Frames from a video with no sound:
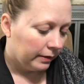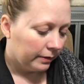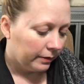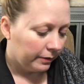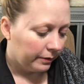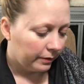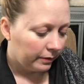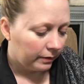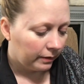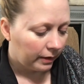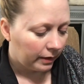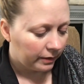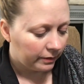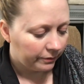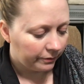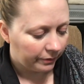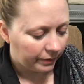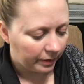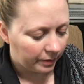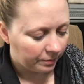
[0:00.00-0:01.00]
There are a lot
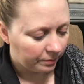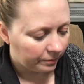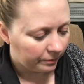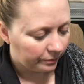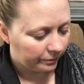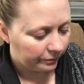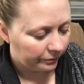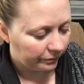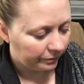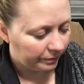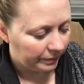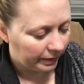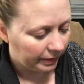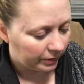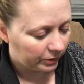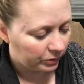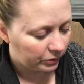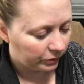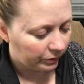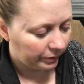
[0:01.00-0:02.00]
of them
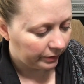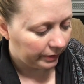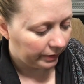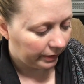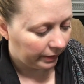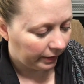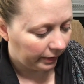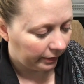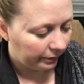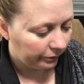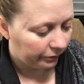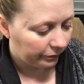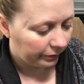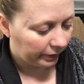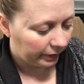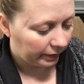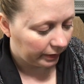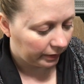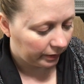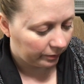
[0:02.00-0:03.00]
being sold that have
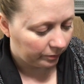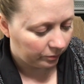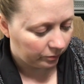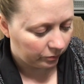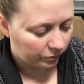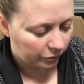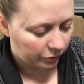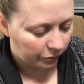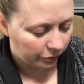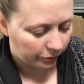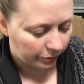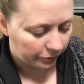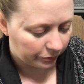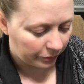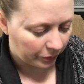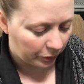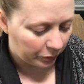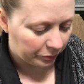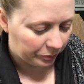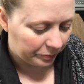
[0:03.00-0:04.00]
like torn
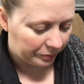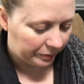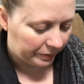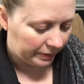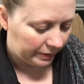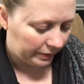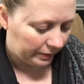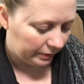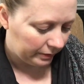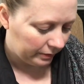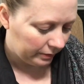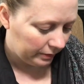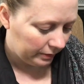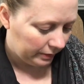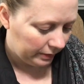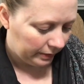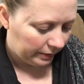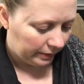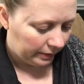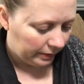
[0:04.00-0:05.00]
ropes and
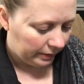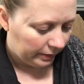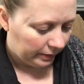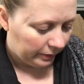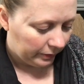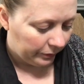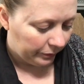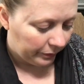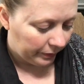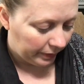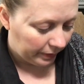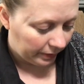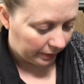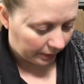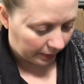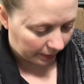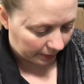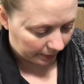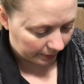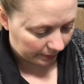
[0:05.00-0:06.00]

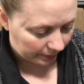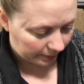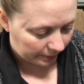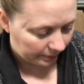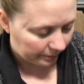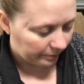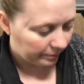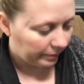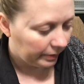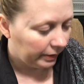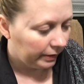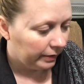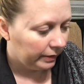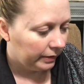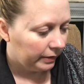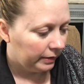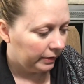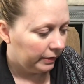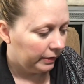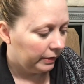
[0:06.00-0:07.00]
whatnot, but
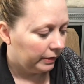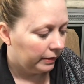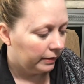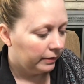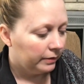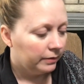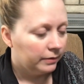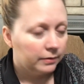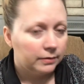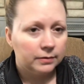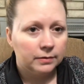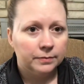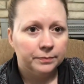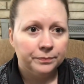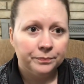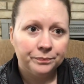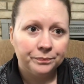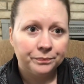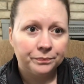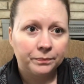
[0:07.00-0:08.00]
he is
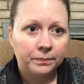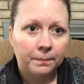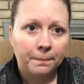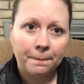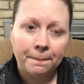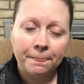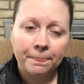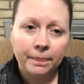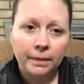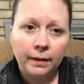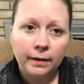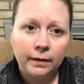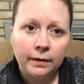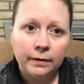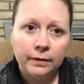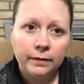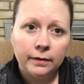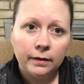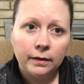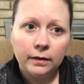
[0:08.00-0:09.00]

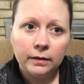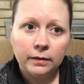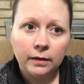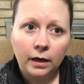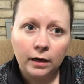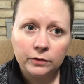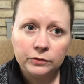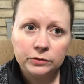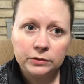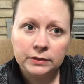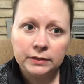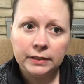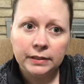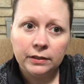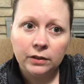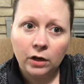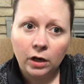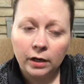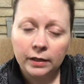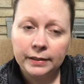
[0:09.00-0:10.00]
a novelty
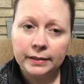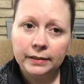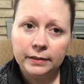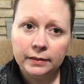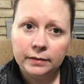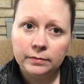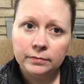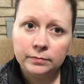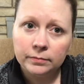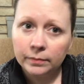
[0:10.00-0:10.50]
naughty